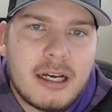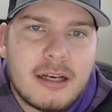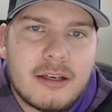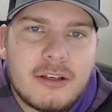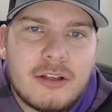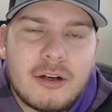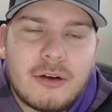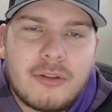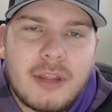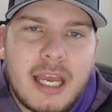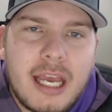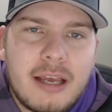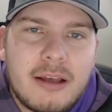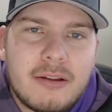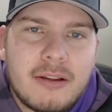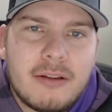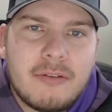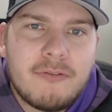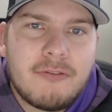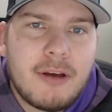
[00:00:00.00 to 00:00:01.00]
you know they
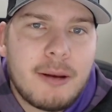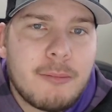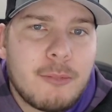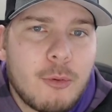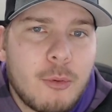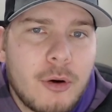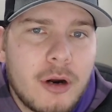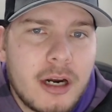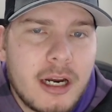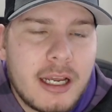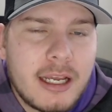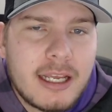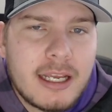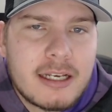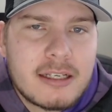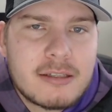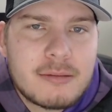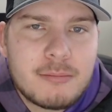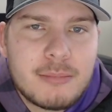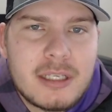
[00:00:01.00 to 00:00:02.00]
in february i
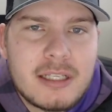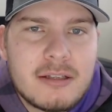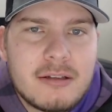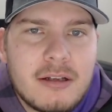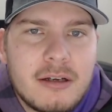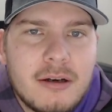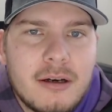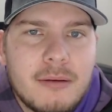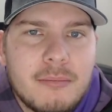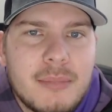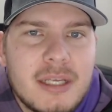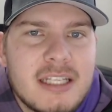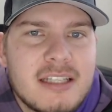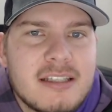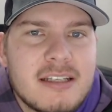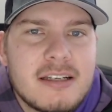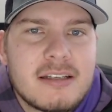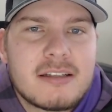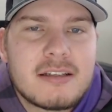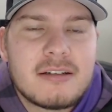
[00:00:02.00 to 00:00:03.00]
guess mid uh,
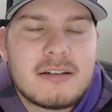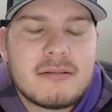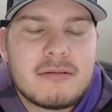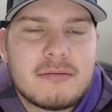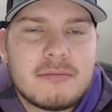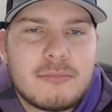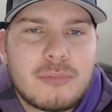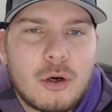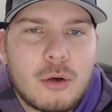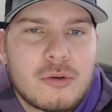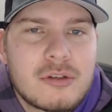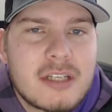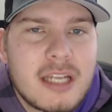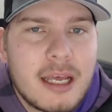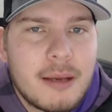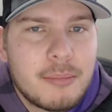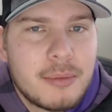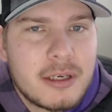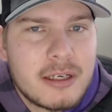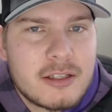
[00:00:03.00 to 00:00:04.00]
mid-season pro
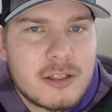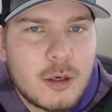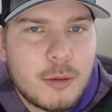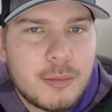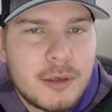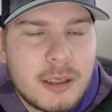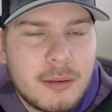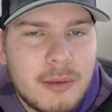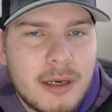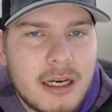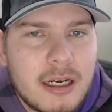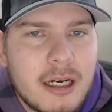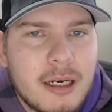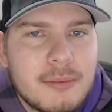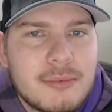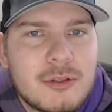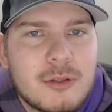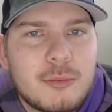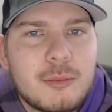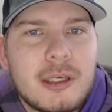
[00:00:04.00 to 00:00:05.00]
stamping is opening back up
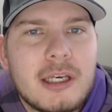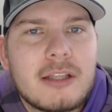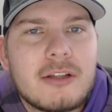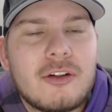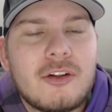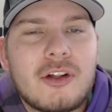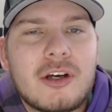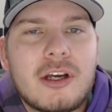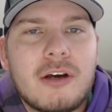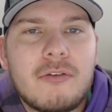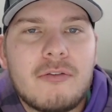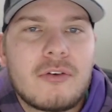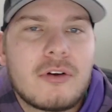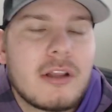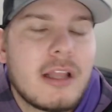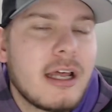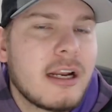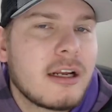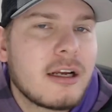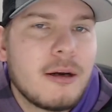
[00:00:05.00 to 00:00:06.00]
so be on the lookout for a
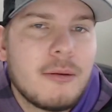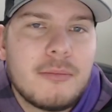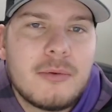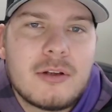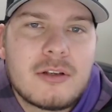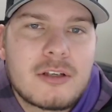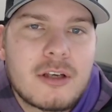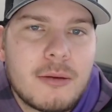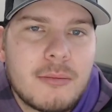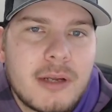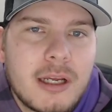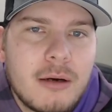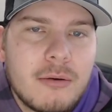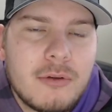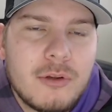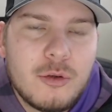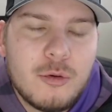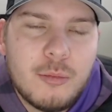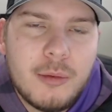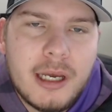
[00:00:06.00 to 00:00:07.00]
lot of companies coming out with
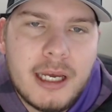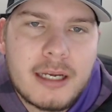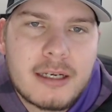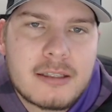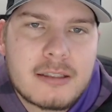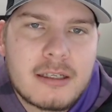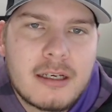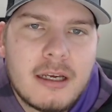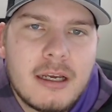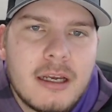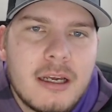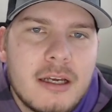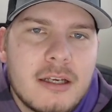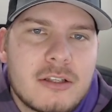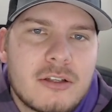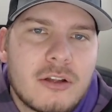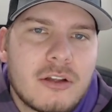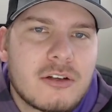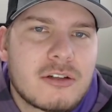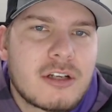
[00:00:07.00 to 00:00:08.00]
new bags
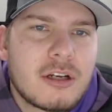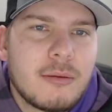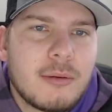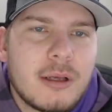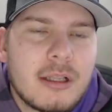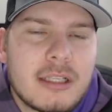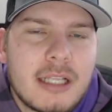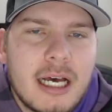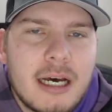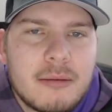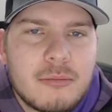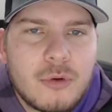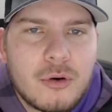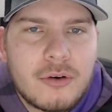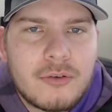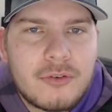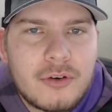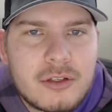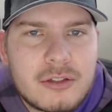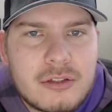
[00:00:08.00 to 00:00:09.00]
so there's going to be a lot more
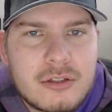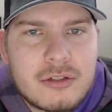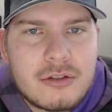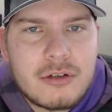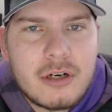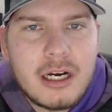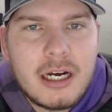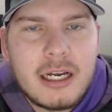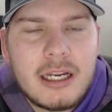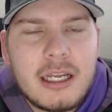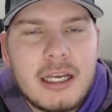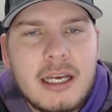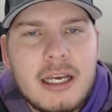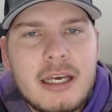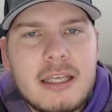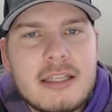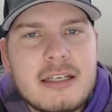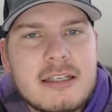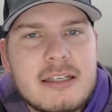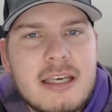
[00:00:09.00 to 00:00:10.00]
for us to try
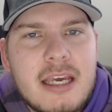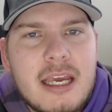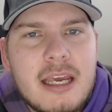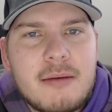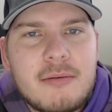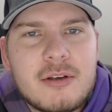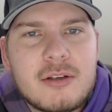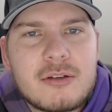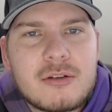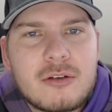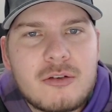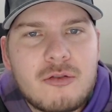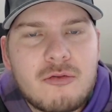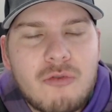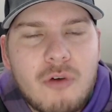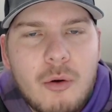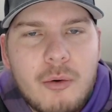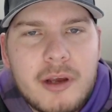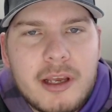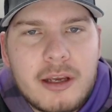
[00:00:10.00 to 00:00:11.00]
this game is
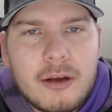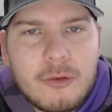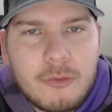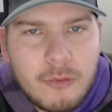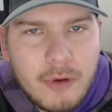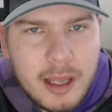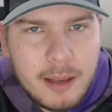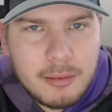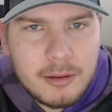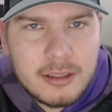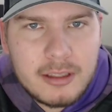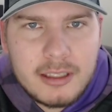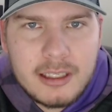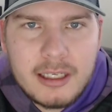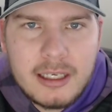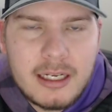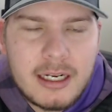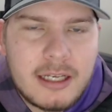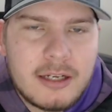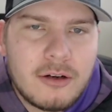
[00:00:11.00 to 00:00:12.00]
growing rapidly
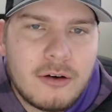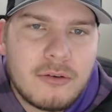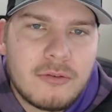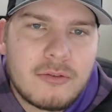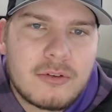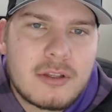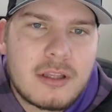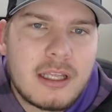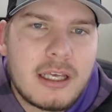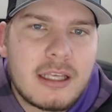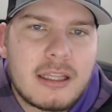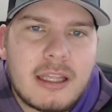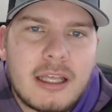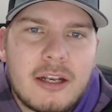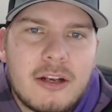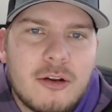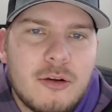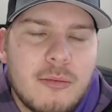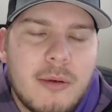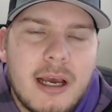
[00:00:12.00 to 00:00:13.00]
and i don't think that
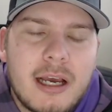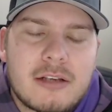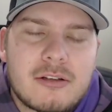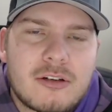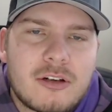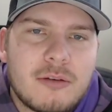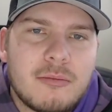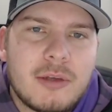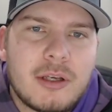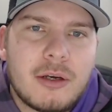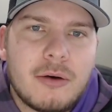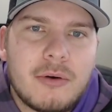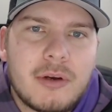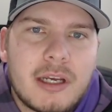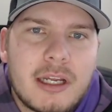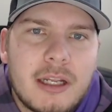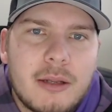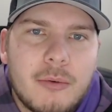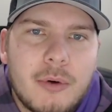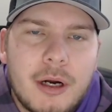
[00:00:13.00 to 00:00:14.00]
new bags are going to be going
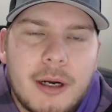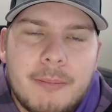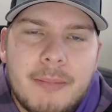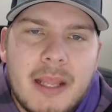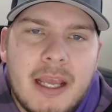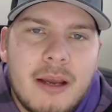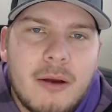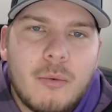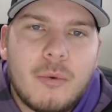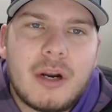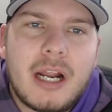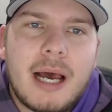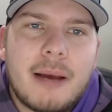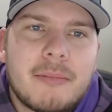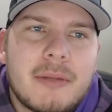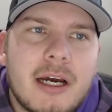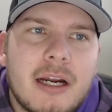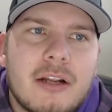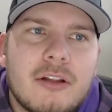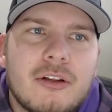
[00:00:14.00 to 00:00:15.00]
anywhere what i'm
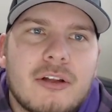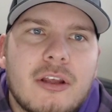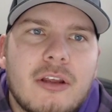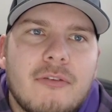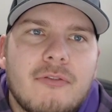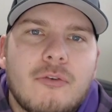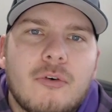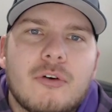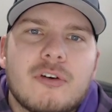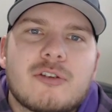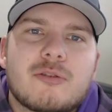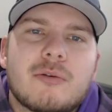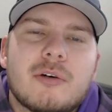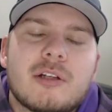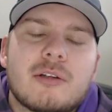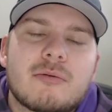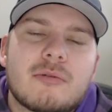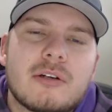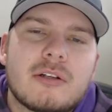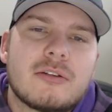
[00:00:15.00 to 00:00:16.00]
kind of looking for in
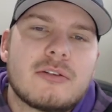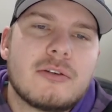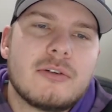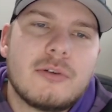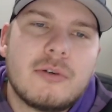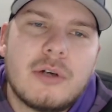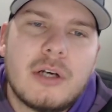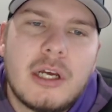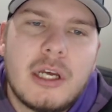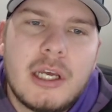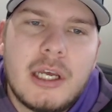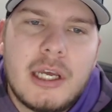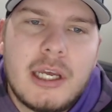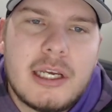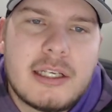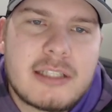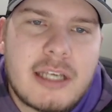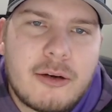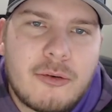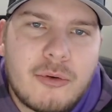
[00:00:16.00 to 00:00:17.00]
2022
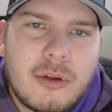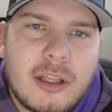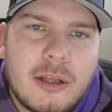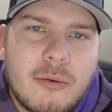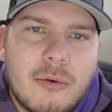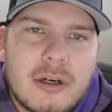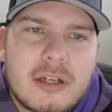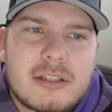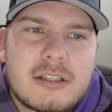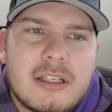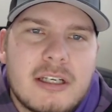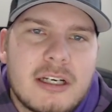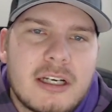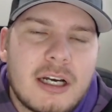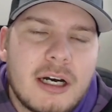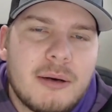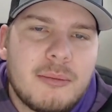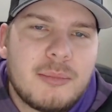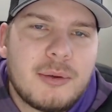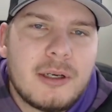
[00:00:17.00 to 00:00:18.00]
is i really want to see a
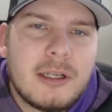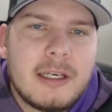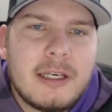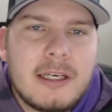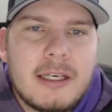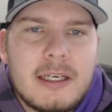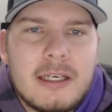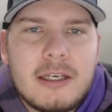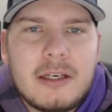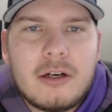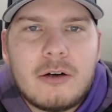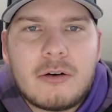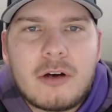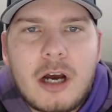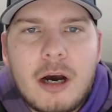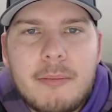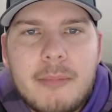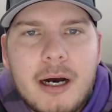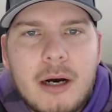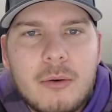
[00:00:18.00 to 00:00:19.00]
company you know
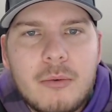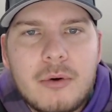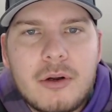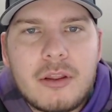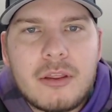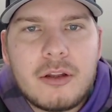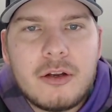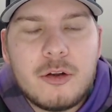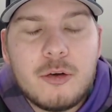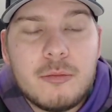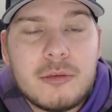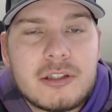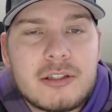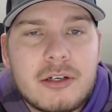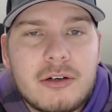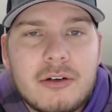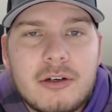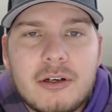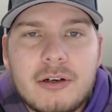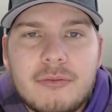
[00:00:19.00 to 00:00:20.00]
come out with a new
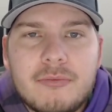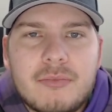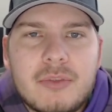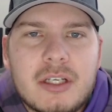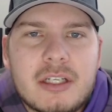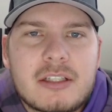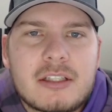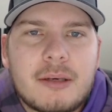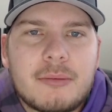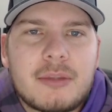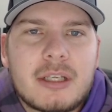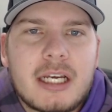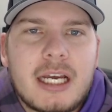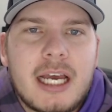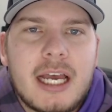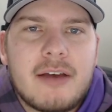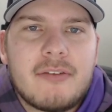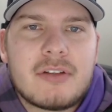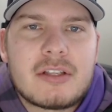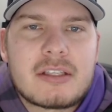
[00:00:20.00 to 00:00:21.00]
material like something I
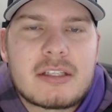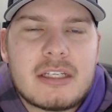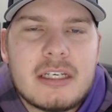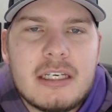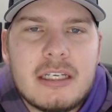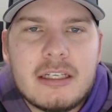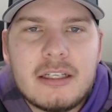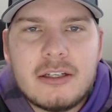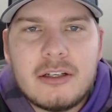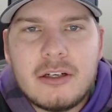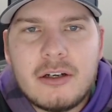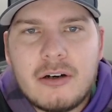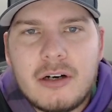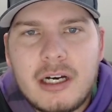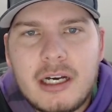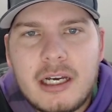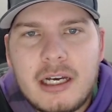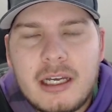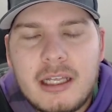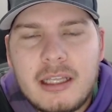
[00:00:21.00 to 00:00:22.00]
haven't seen. You know,
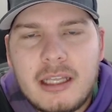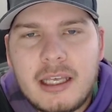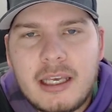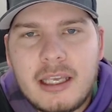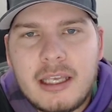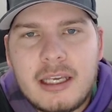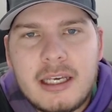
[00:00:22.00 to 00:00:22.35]
I like